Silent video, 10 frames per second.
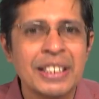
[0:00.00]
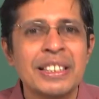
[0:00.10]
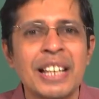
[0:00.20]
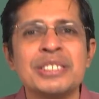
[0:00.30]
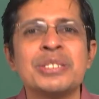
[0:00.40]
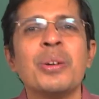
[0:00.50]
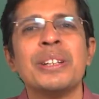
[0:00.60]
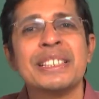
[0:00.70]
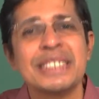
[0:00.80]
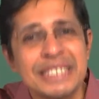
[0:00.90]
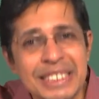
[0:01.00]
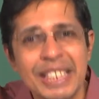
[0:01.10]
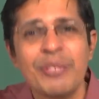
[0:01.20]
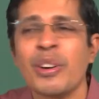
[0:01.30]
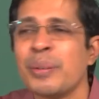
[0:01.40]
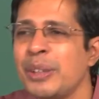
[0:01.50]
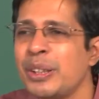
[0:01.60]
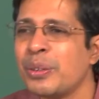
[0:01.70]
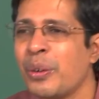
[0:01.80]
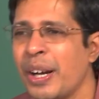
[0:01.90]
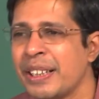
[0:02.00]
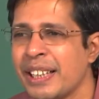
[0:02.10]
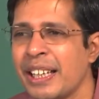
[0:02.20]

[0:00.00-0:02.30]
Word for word: there is no necessity for me to go and